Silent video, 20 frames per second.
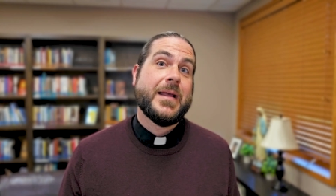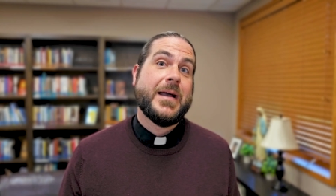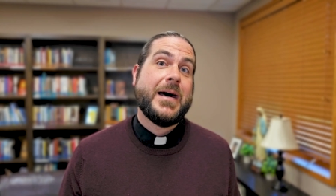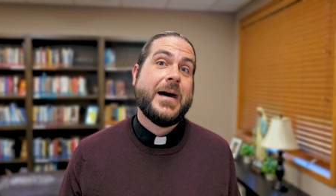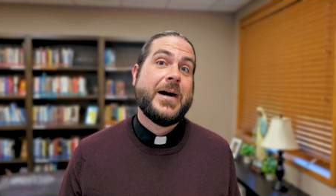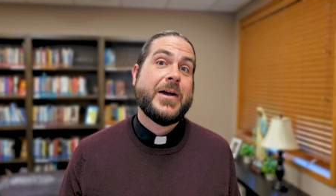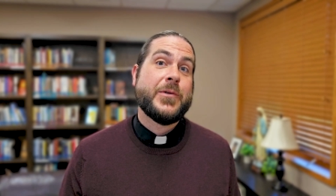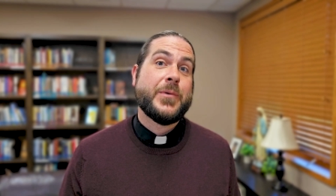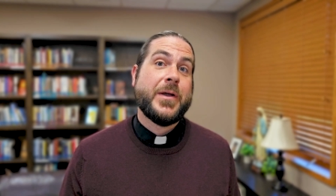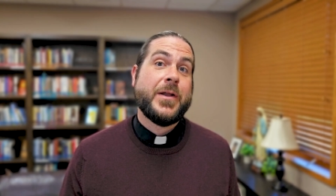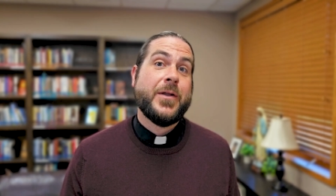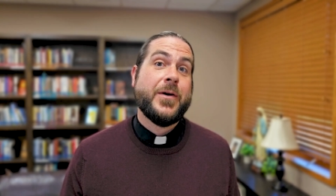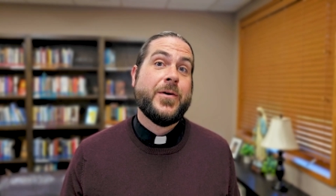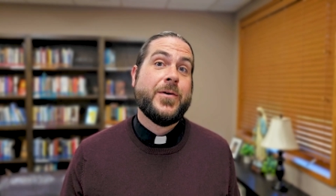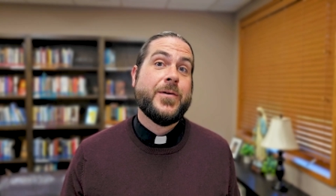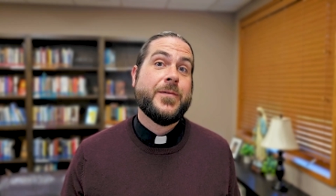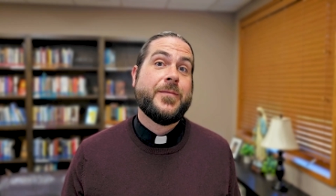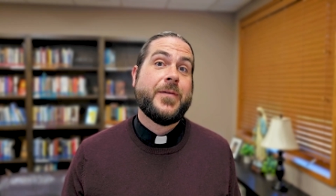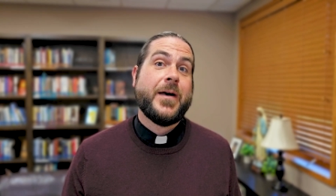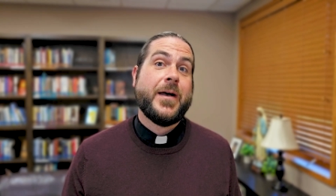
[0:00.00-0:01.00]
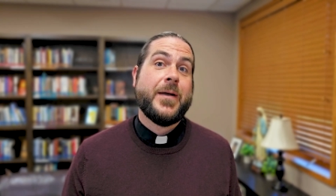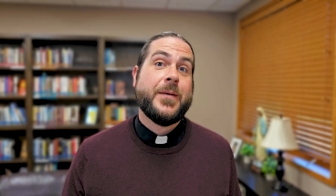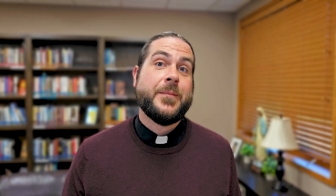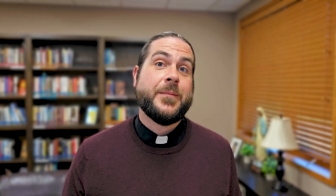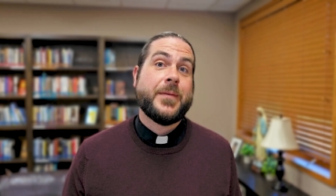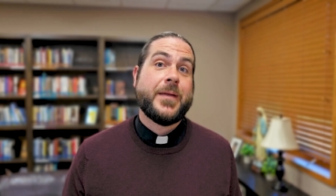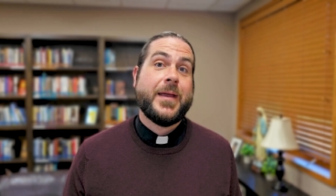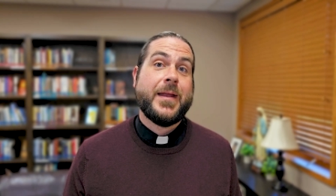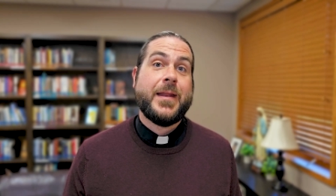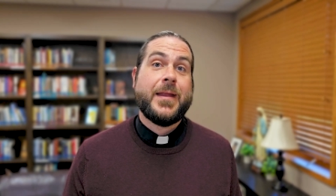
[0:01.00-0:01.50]
How do I know if
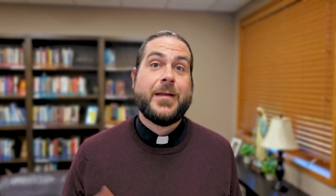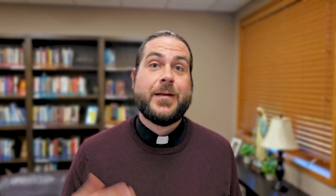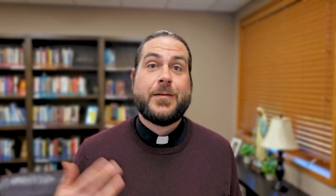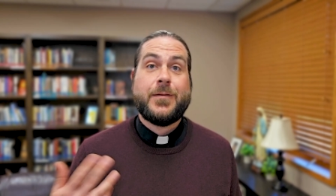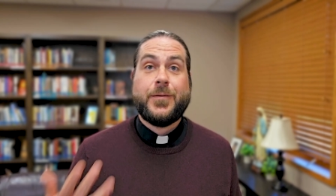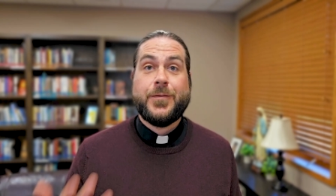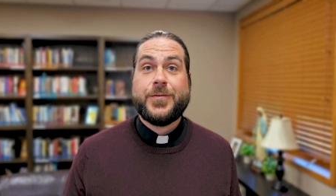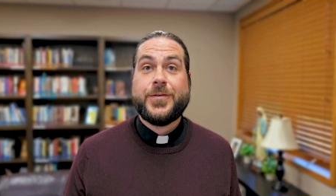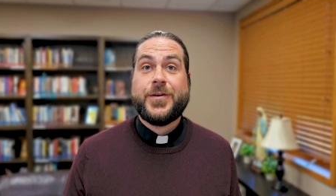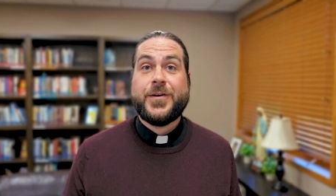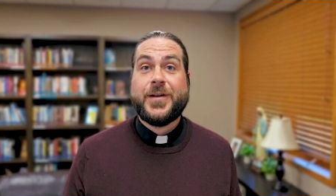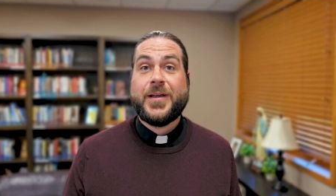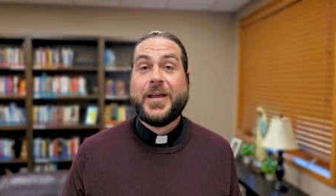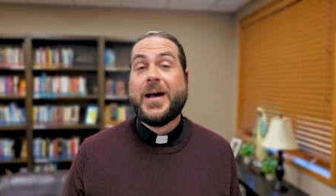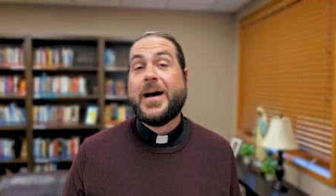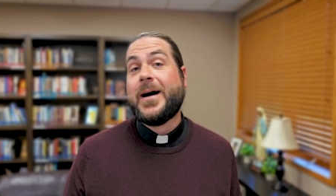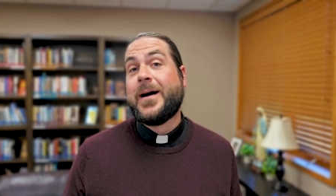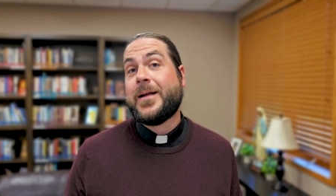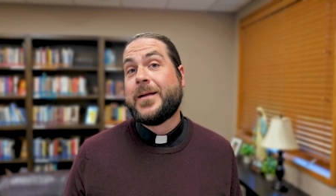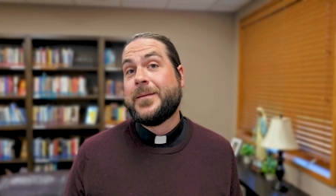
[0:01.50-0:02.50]
I'm getting closer to God?